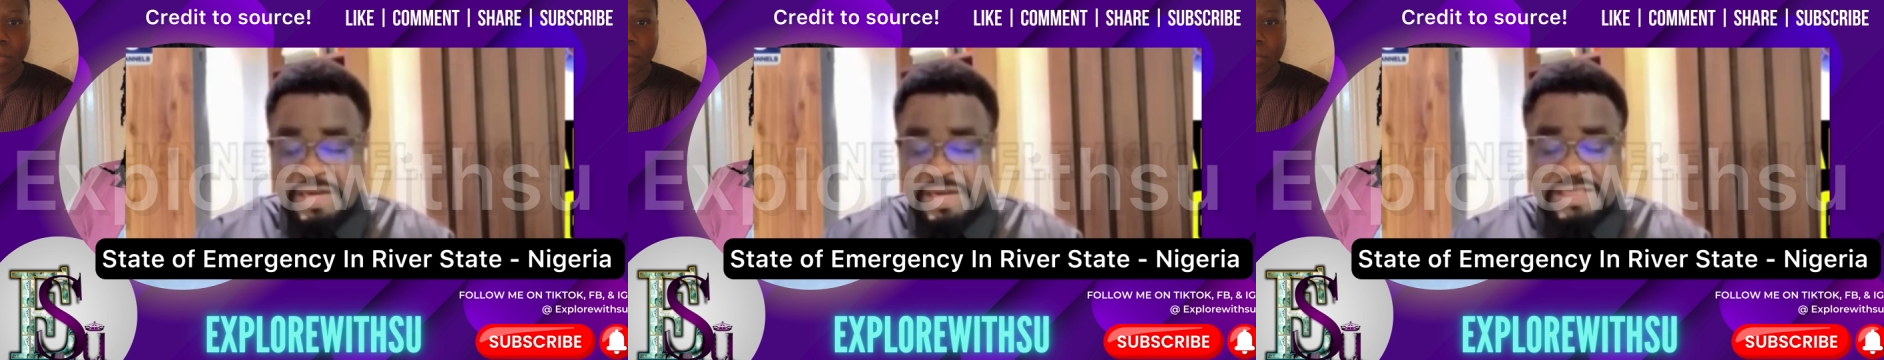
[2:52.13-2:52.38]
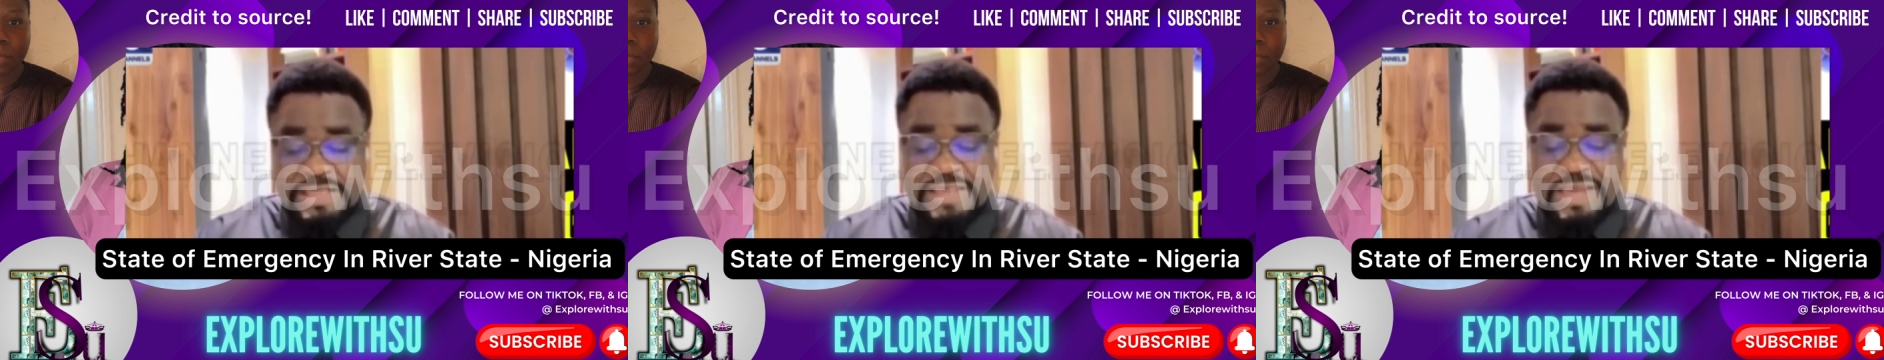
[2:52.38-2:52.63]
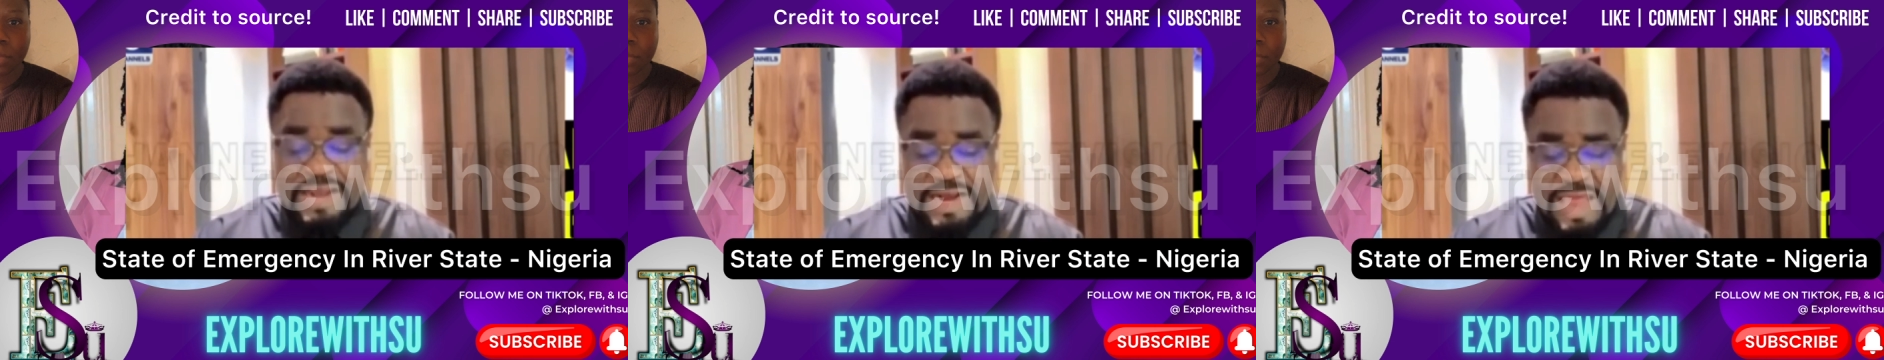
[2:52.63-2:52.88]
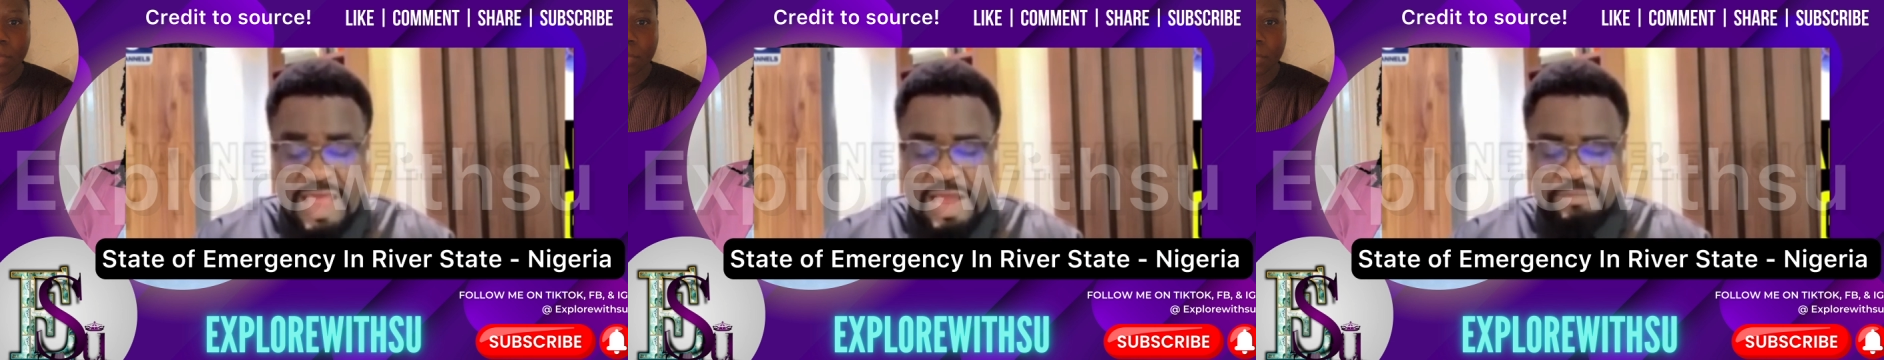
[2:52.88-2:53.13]
There's a
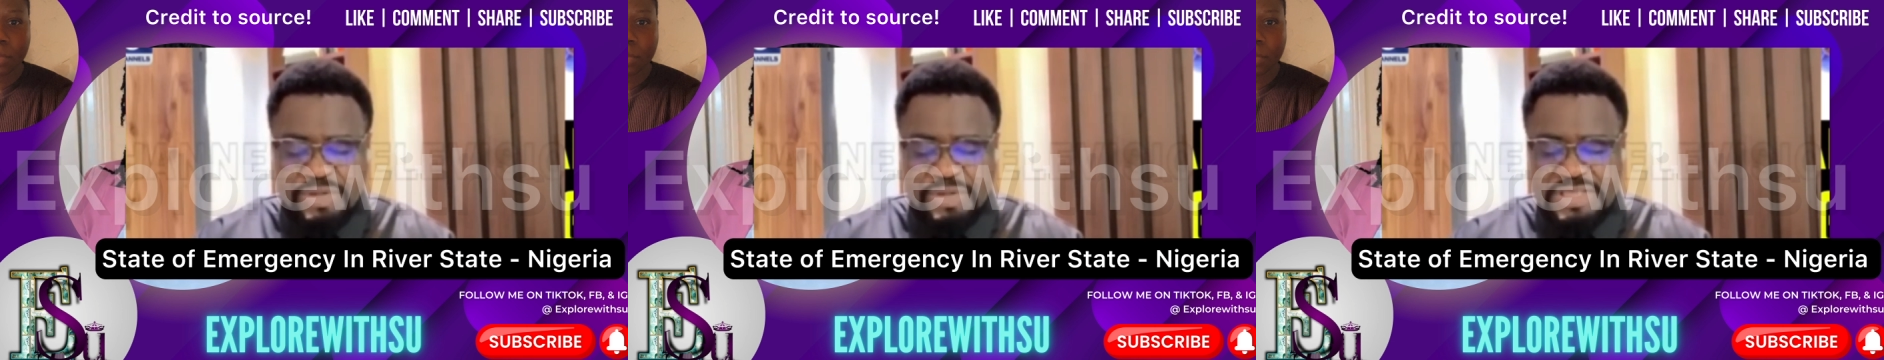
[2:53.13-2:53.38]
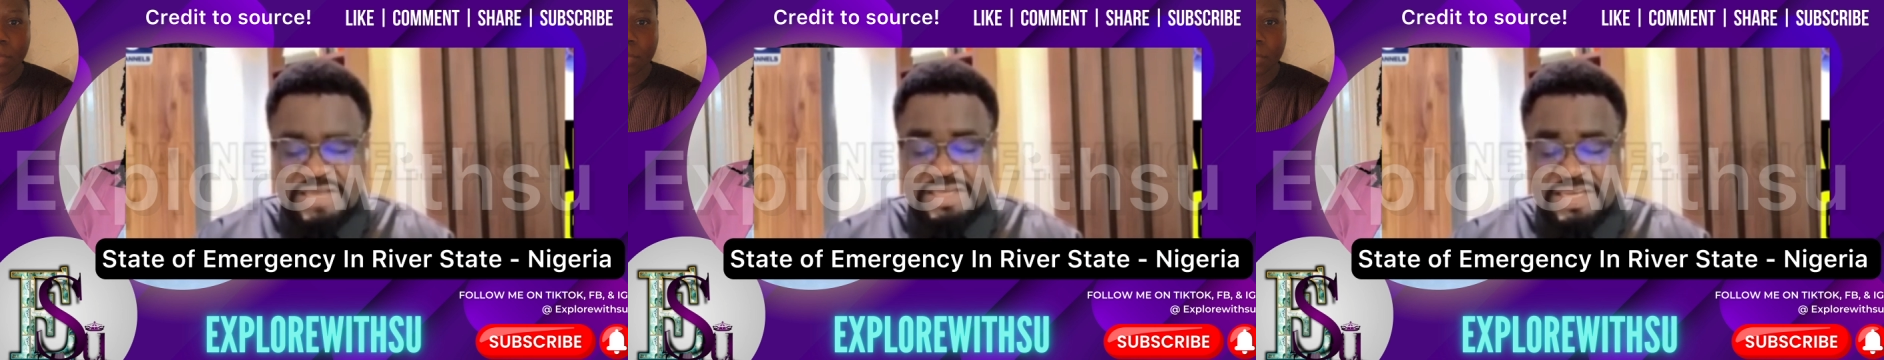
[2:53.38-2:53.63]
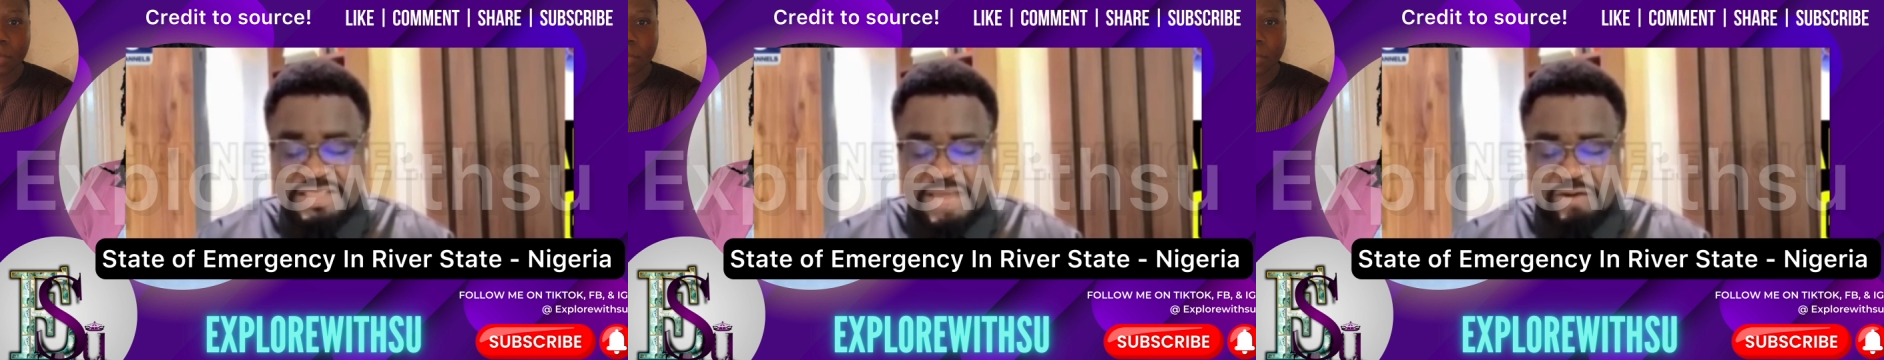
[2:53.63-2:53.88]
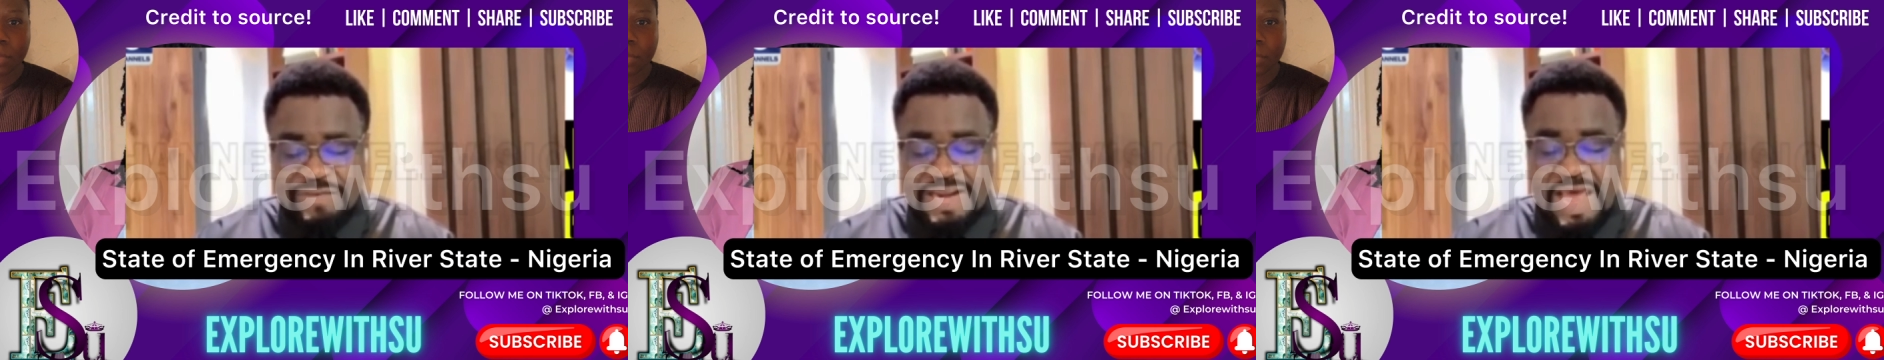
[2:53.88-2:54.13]
clear and present danger
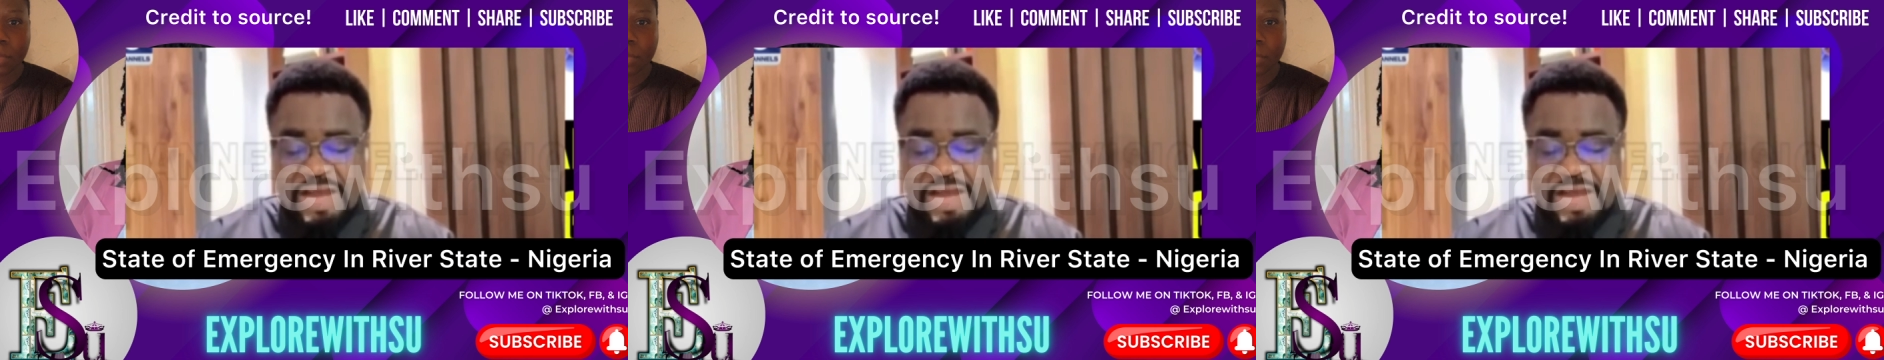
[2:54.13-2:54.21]
of an